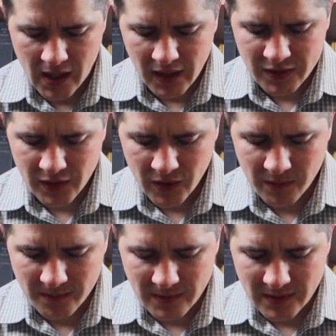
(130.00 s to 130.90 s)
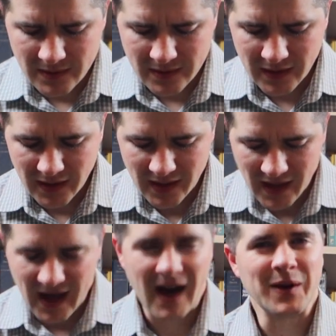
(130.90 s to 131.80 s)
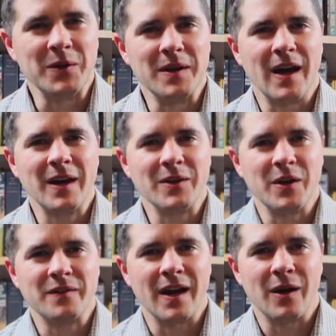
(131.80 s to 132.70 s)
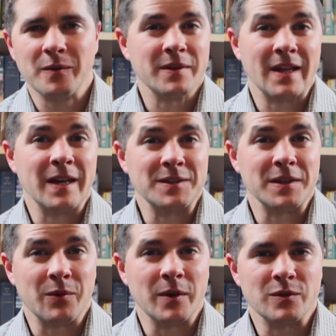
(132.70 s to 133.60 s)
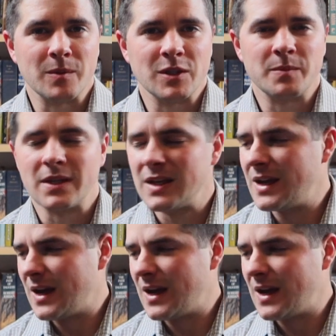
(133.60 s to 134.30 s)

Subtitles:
So I don't know if that. Hopefully that doesn't give away too much. But